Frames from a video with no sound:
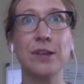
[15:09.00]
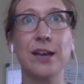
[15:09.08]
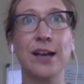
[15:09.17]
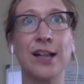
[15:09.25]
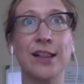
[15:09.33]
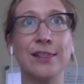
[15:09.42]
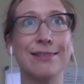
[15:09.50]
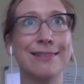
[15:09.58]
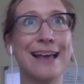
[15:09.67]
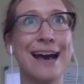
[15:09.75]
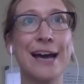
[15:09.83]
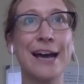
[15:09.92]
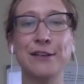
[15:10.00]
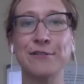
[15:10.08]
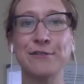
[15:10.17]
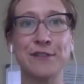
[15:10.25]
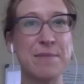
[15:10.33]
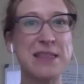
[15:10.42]

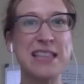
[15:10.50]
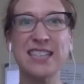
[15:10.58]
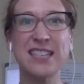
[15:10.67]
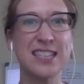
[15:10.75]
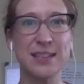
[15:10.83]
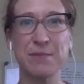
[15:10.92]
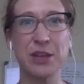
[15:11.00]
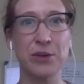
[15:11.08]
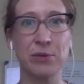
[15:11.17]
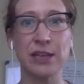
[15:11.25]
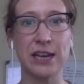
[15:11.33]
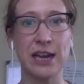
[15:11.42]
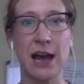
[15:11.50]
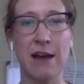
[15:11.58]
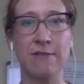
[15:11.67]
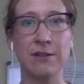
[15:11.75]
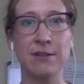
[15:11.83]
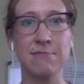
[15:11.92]
This is something really
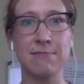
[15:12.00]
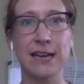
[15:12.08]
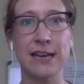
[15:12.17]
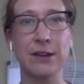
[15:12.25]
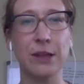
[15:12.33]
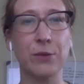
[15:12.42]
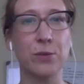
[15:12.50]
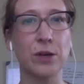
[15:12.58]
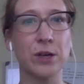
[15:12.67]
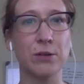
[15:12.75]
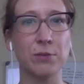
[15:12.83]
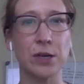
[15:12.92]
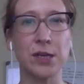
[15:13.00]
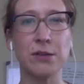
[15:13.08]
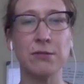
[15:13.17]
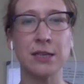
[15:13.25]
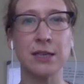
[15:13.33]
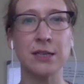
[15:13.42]
novel, right? Like we're
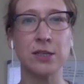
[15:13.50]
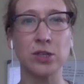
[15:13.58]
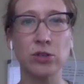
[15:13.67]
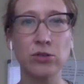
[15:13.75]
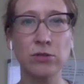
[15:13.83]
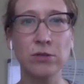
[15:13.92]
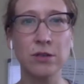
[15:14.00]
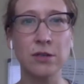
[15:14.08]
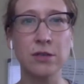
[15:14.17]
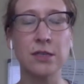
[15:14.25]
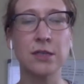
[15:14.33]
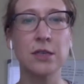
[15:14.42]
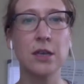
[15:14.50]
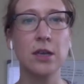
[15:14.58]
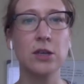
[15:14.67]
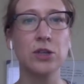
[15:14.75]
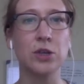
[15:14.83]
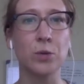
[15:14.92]
using students
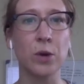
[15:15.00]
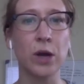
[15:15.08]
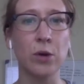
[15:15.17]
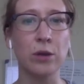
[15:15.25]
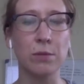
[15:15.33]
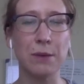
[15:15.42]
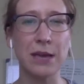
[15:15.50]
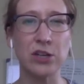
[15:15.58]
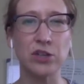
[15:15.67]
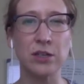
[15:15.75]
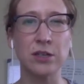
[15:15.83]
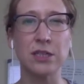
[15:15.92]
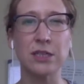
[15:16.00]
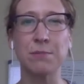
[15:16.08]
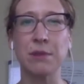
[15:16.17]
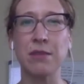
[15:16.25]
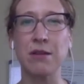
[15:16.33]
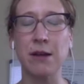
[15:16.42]
to work with patients,
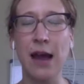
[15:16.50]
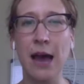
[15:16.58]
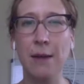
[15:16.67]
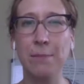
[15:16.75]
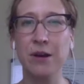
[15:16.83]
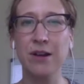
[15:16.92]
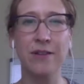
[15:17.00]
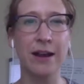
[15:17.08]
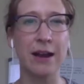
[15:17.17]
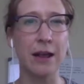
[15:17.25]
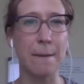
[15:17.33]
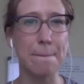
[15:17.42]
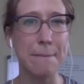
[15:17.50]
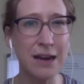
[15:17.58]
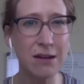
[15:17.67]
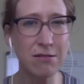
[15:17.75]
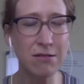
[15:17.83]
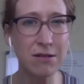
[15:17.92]
but they're not providing
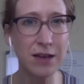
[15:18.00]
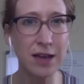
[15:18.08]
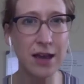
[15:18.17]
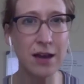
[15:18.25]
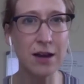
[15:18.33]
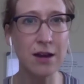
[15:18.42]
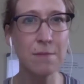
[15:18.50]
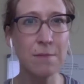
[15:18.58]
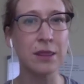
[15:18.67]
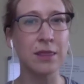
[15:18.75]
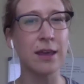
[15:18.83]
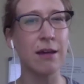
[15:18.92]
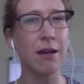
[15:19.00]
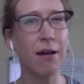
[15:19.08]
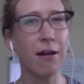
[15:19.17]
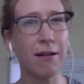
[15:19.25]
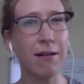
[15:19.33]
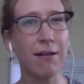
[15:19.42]
medical care, but they
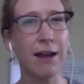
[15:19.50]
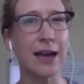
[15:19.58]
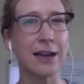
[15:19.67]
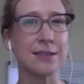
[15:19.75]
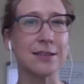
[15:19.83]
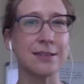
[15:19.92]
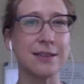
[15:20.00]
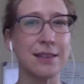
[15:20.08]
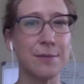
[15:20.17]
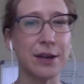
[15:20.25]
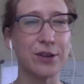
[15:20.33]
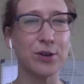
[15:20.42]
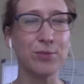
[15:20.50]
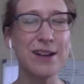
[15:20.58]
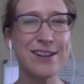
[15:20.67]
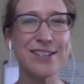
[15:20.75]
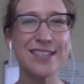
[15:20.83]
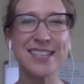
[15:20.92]
are accessing the medical records.